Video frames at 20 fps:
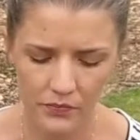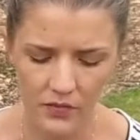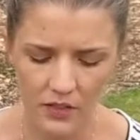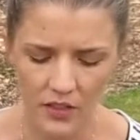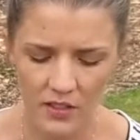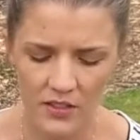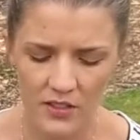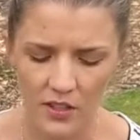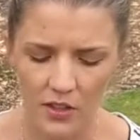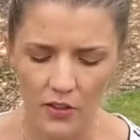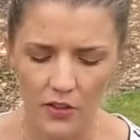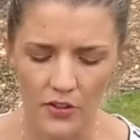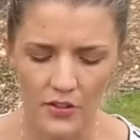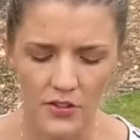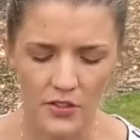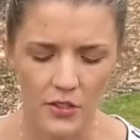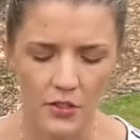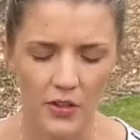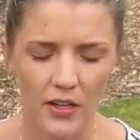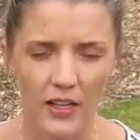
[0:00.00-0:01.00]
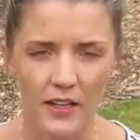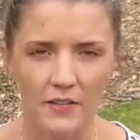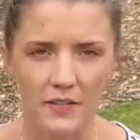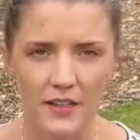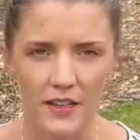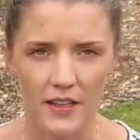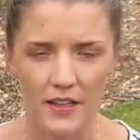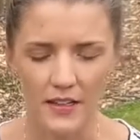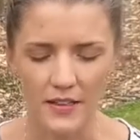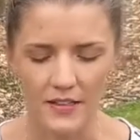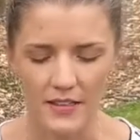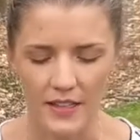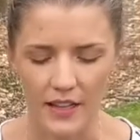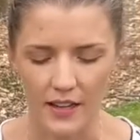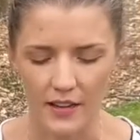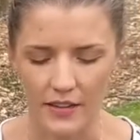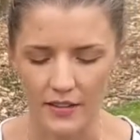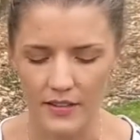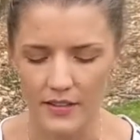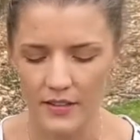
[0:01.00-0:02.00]
So those 2 leaves that are
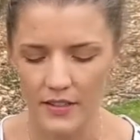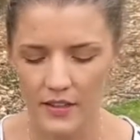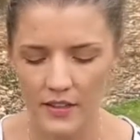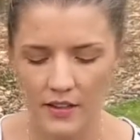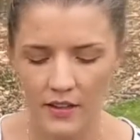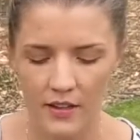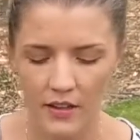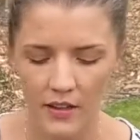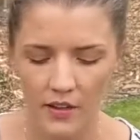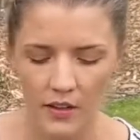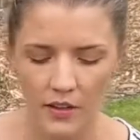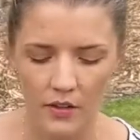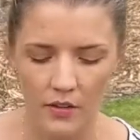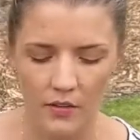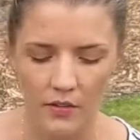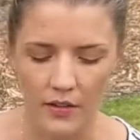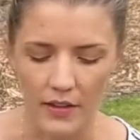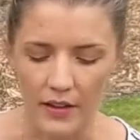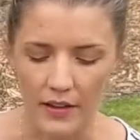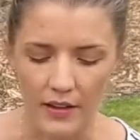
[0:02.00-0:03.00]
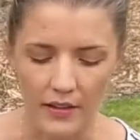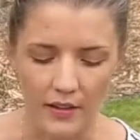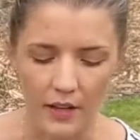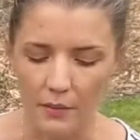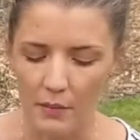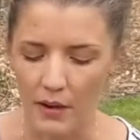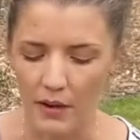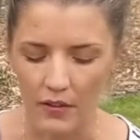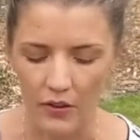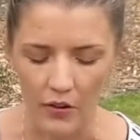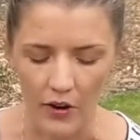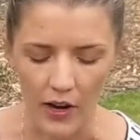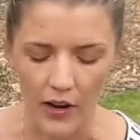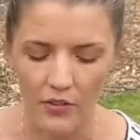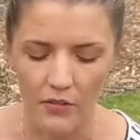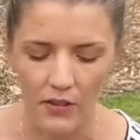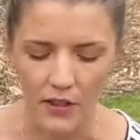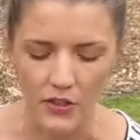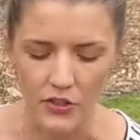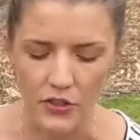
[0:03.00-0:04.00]
started when they come out of the
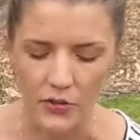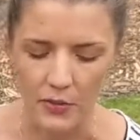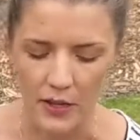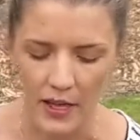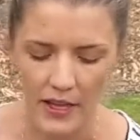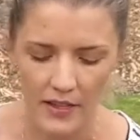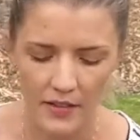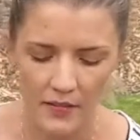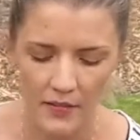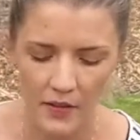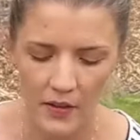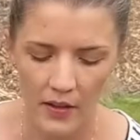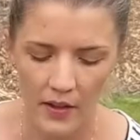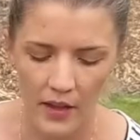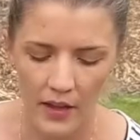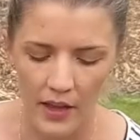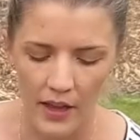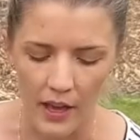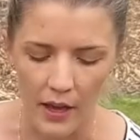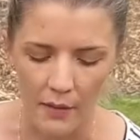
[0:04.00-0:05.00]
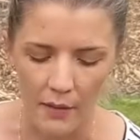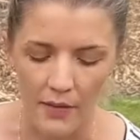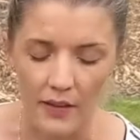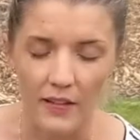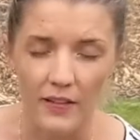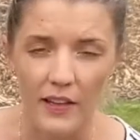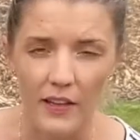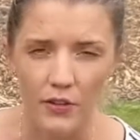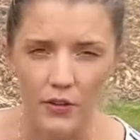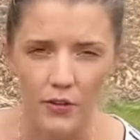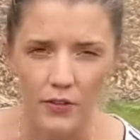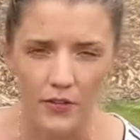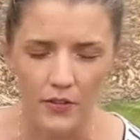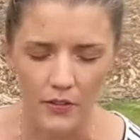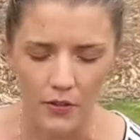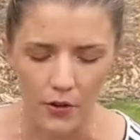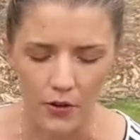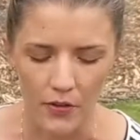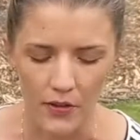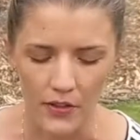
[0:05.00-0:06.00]
ground and they germinate, and then they
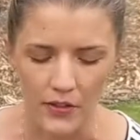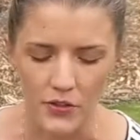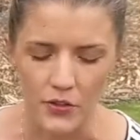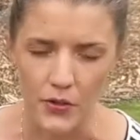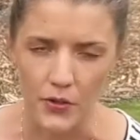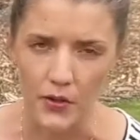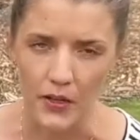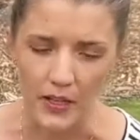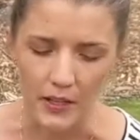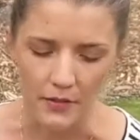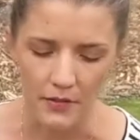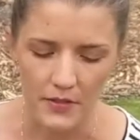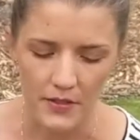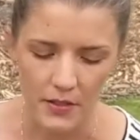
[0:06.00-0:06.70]
grow their true leaves.